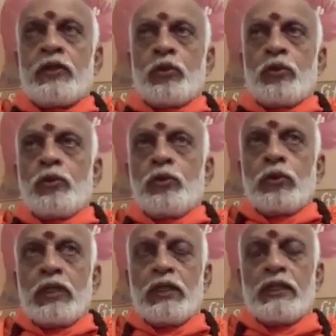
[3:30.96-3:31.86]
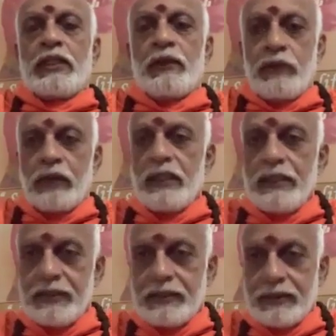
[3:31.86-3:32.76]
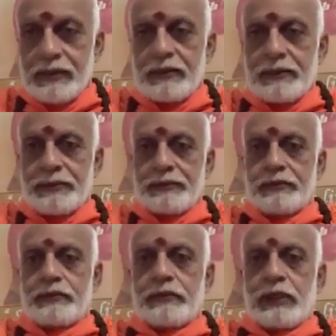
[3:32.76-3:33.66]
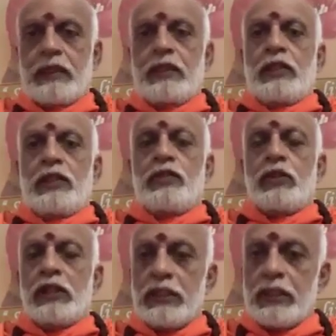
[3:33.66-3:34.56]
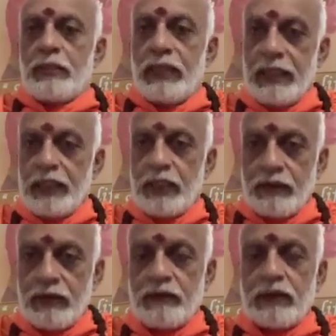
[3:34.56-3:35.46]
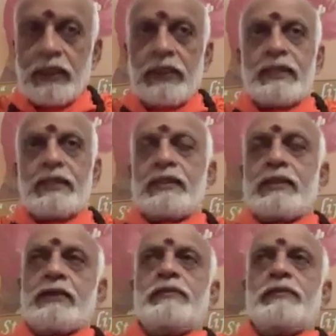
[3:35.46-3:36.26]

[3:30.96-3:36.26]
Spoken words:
you learn the words, you learn the meaning of the words,